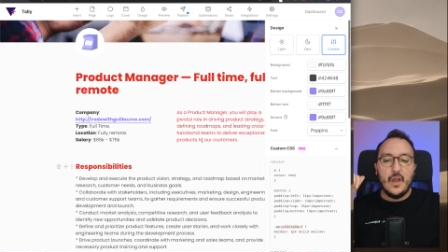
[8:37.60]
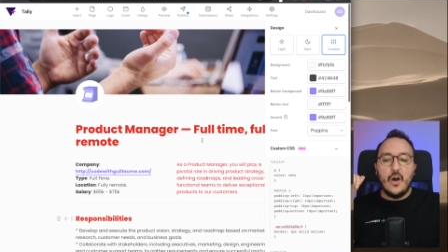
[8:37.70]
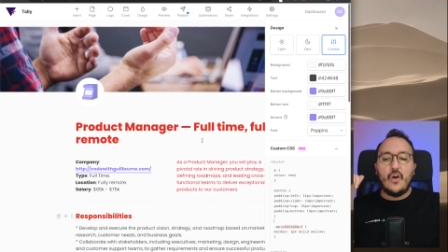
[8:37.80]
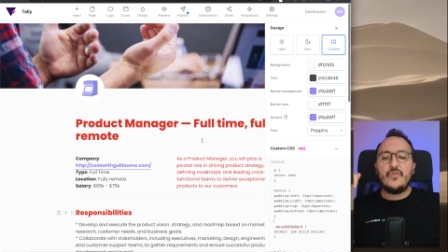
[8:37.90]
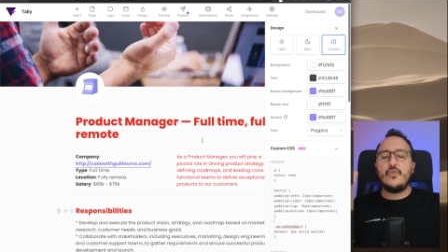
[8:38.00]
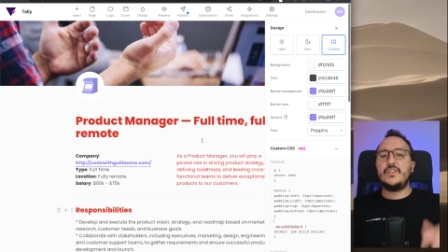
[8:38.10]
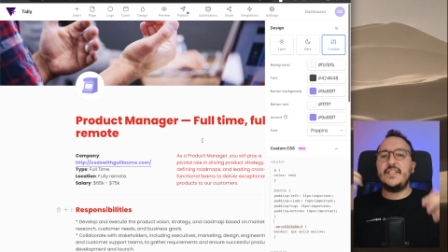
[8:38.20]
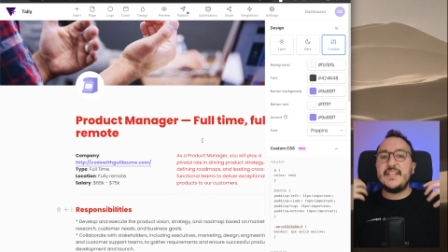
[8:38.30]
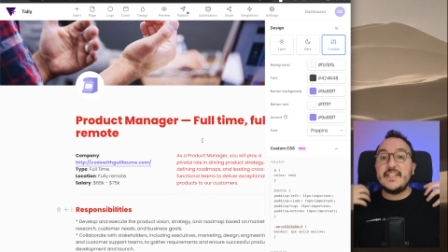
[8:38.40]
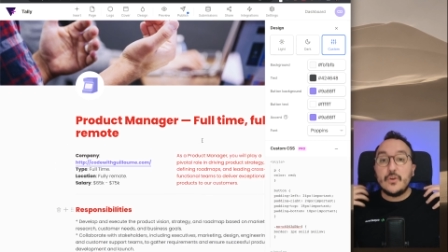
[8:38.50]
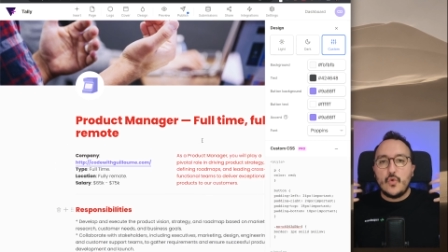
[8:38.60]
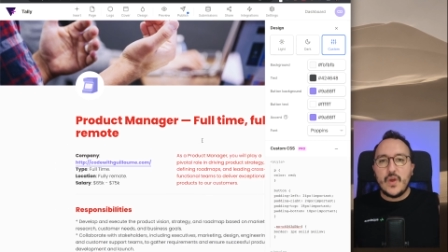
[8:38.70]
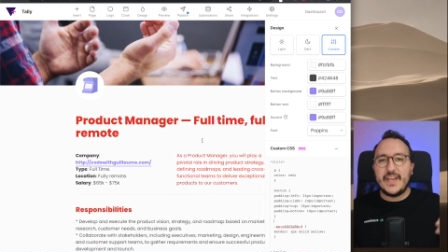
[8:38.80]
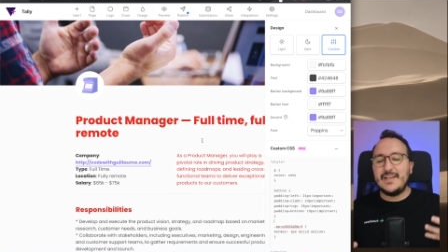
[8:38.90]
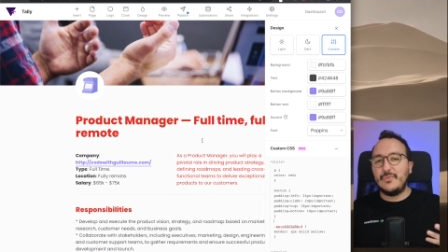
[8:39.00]
Of course, this is a
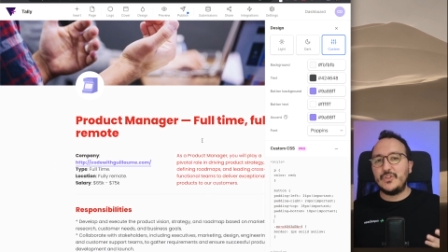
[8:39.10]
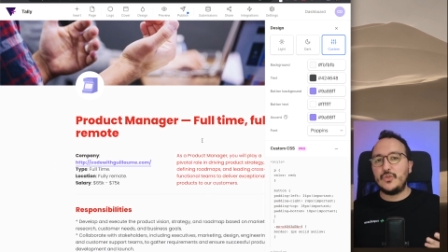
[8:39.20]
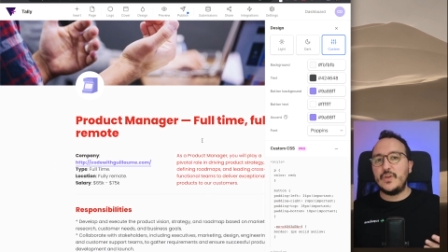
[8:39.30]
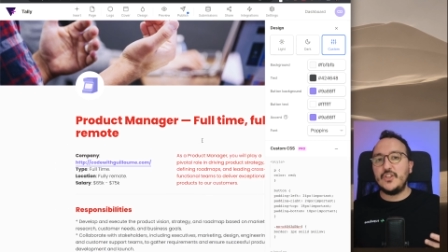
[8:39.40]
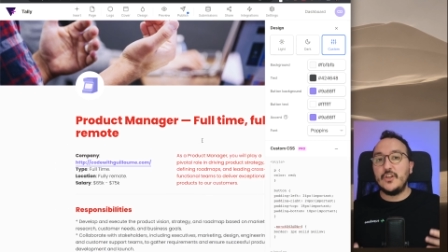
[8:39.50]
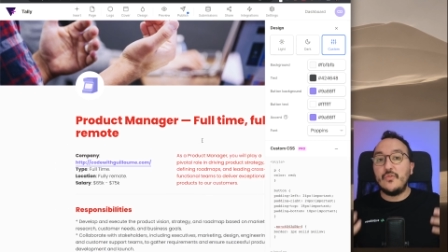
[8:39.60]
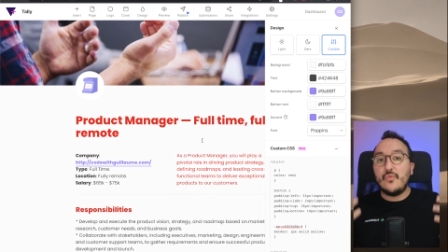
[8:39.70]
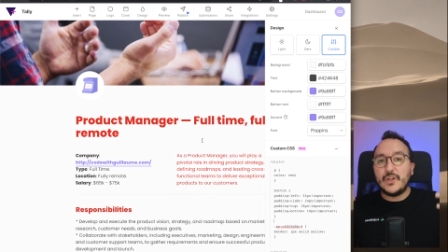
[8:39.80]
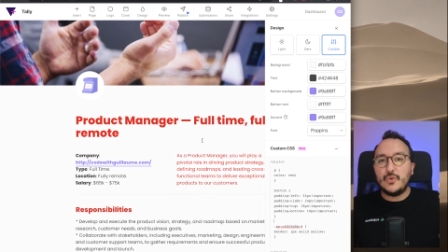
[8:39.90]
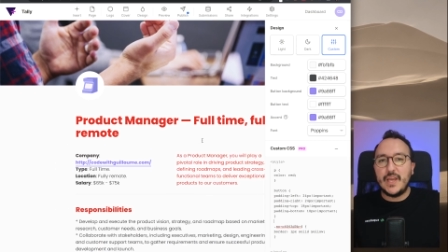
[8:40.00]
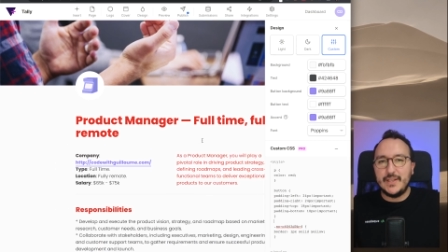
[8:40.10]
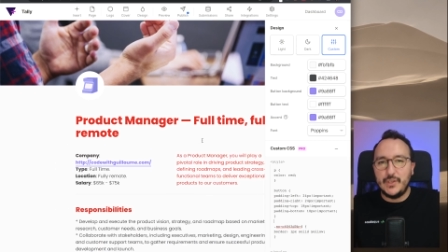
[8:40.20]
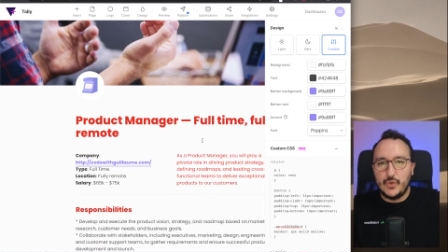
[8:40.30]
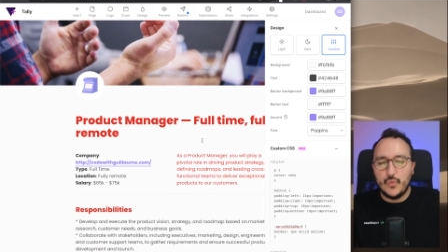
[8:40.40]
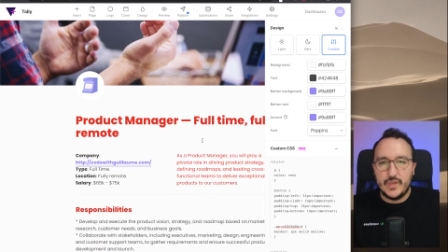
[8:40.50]
quick demonstration of what you
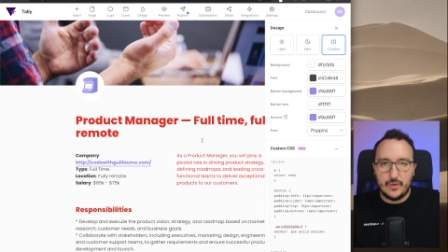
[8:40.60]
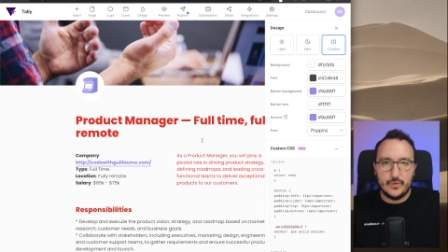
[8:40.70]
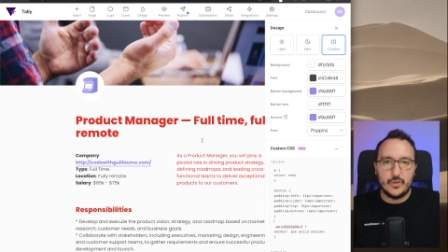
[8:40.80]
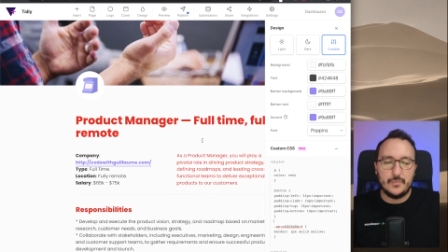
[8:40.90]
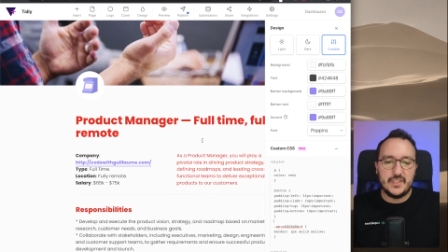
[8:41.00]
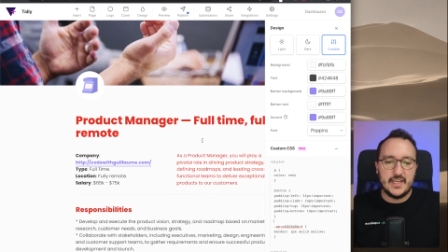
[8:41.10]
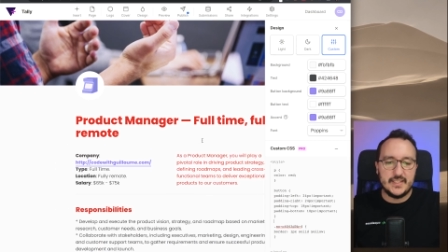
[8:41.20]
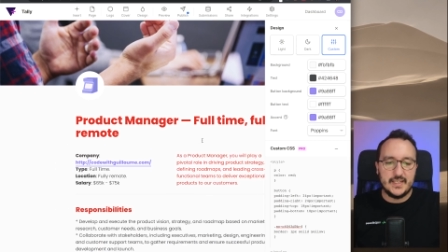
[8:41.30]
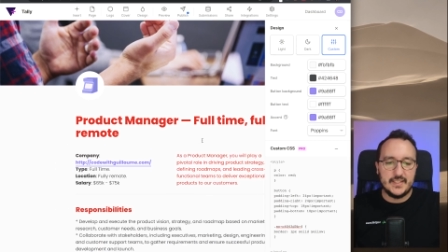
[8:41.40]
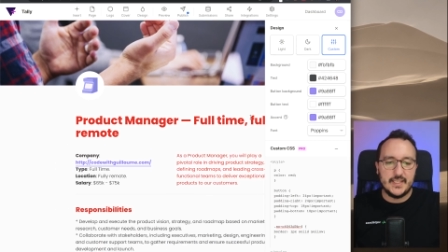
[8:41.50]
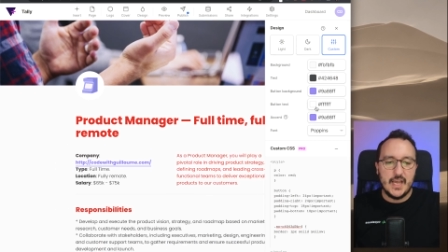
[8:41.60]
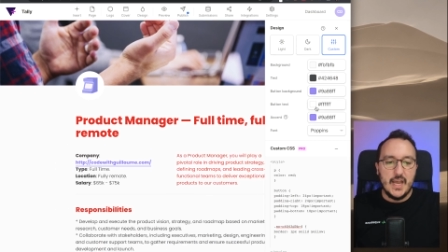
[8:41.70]
can do with custom CSS.